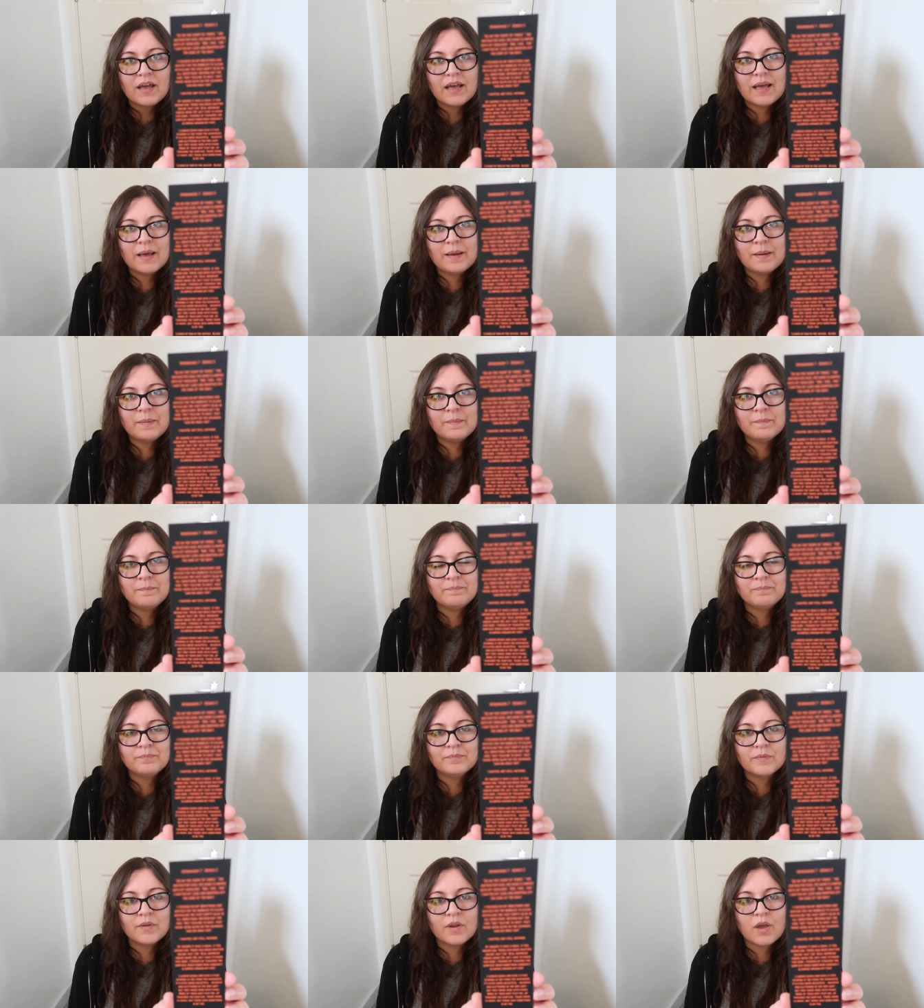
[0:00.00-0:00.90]

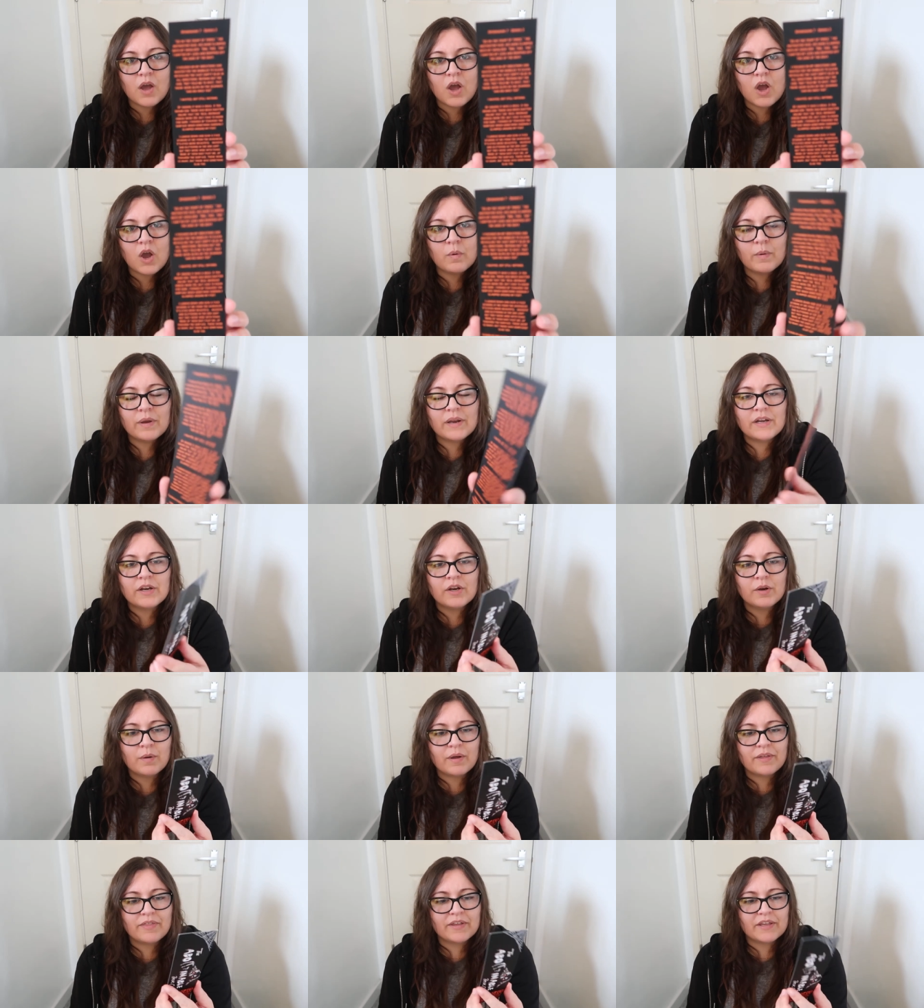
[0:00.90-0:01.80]
Owen,
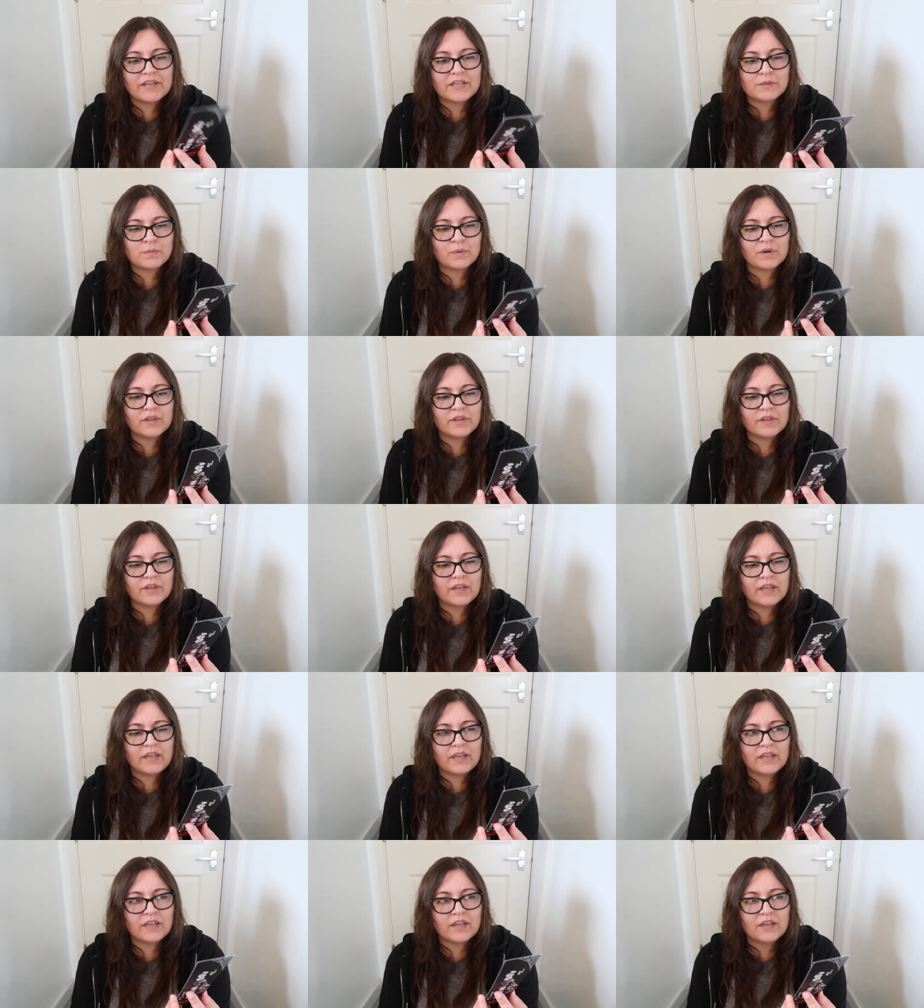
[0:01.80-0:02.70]
who I think is one of
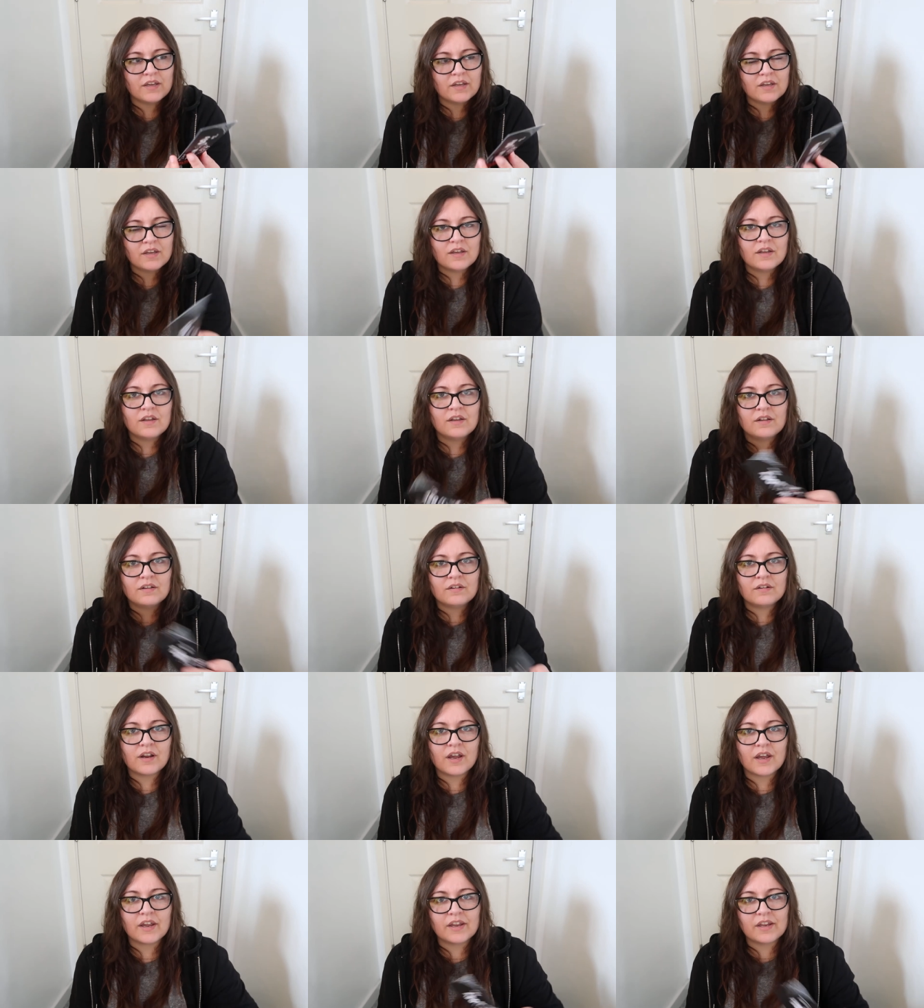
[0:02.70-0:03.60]
the
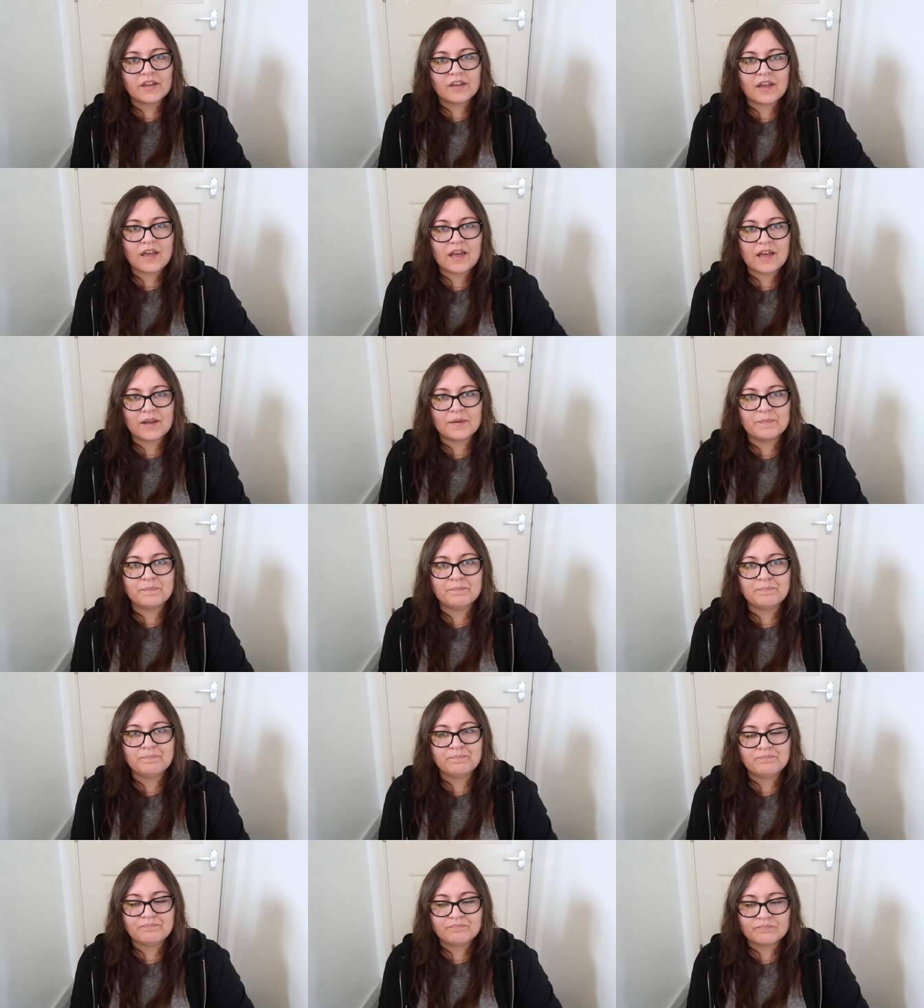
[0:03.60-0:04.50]

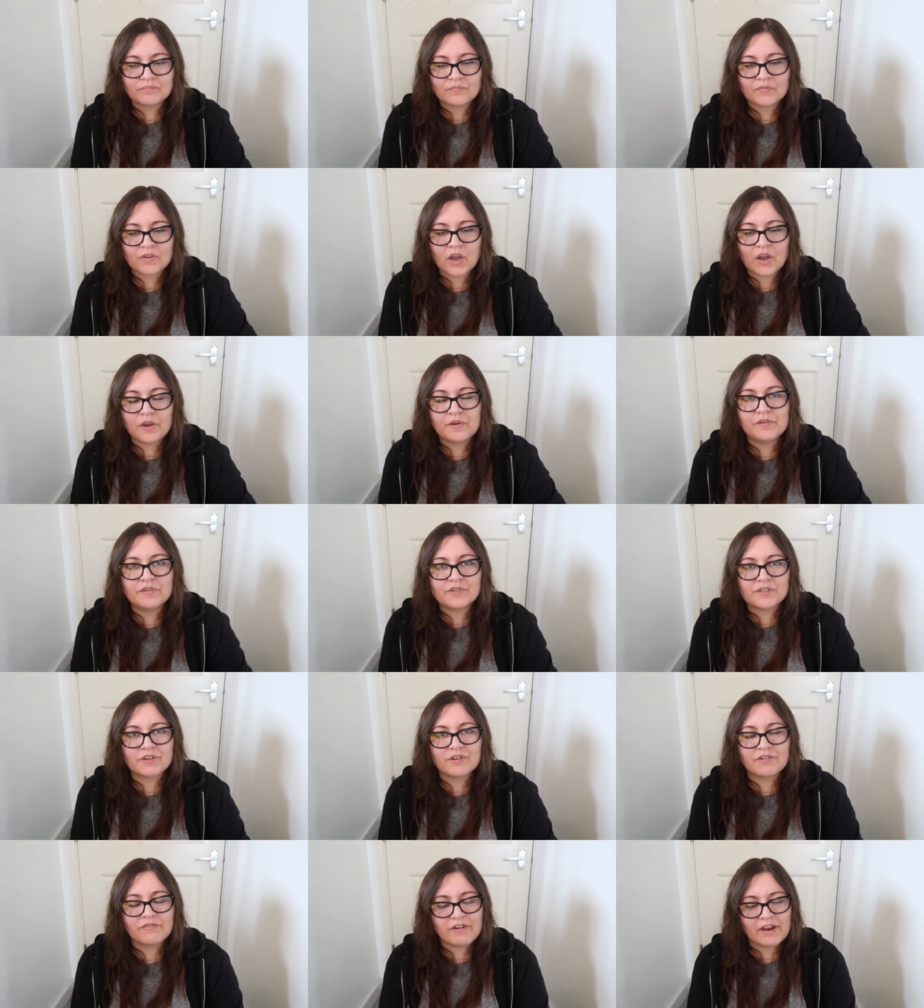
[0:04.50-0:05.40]
owners
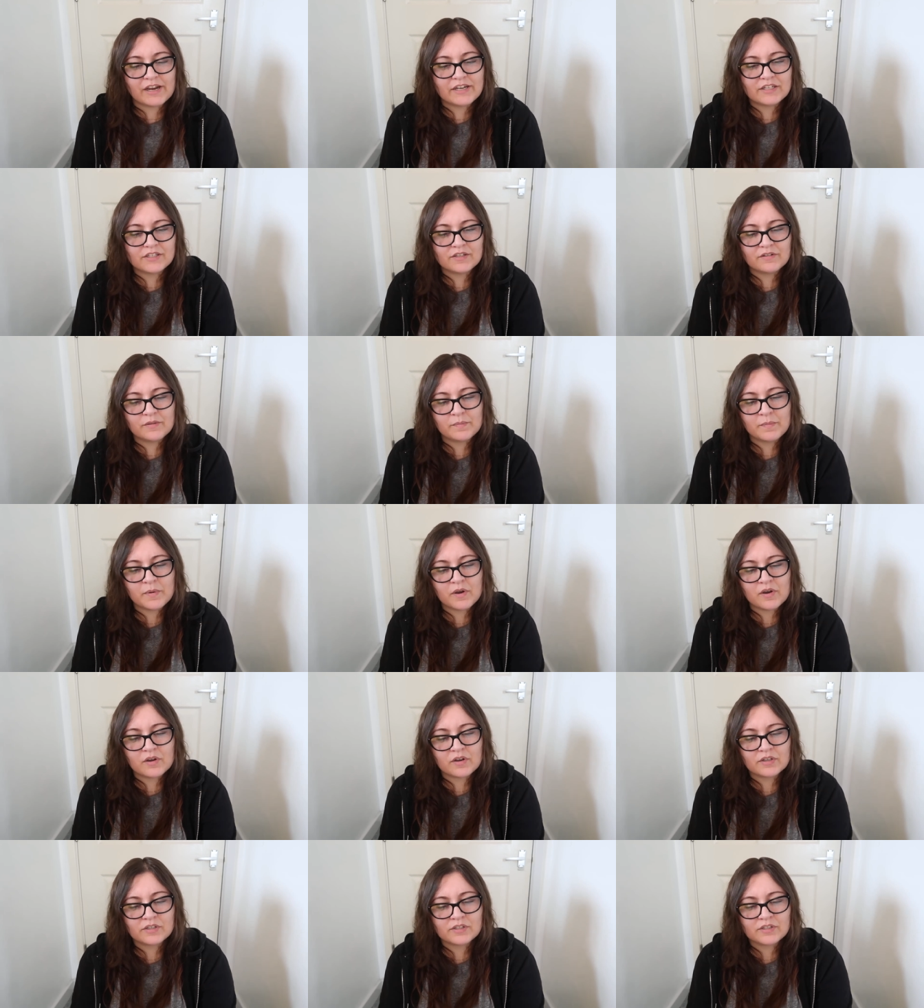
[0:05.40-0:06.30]
and creators of the
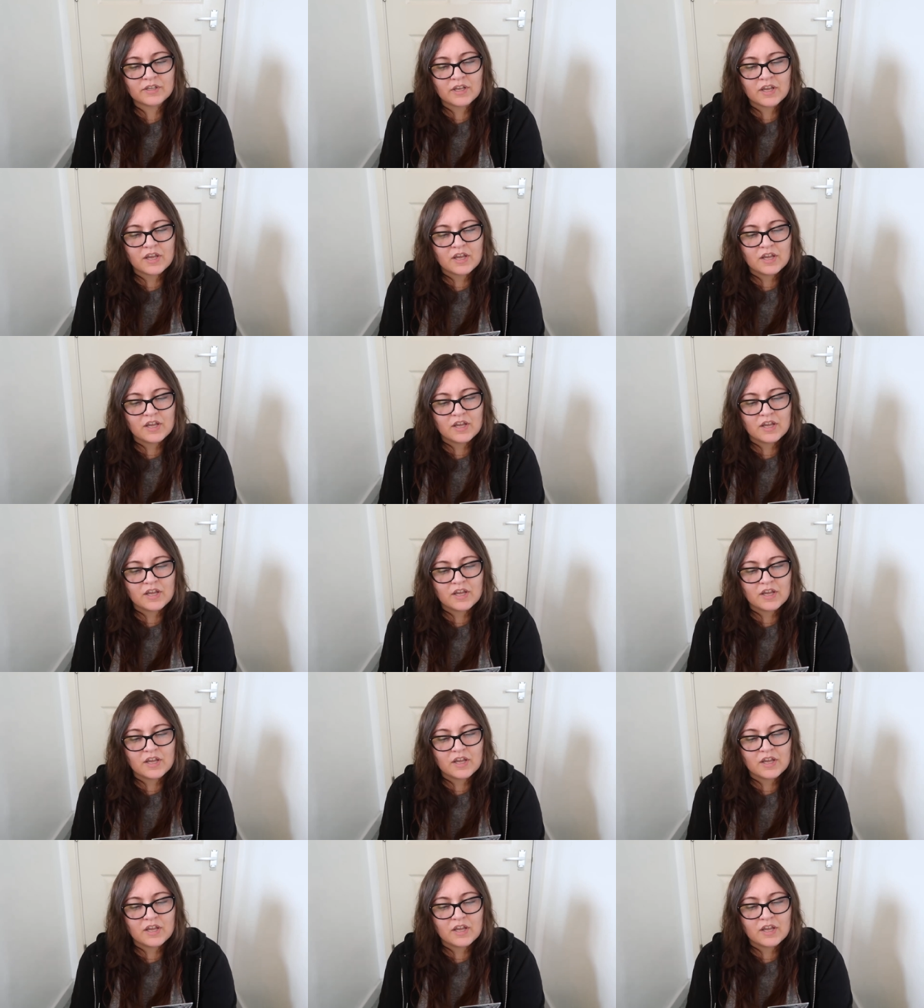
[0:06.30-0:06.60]
box.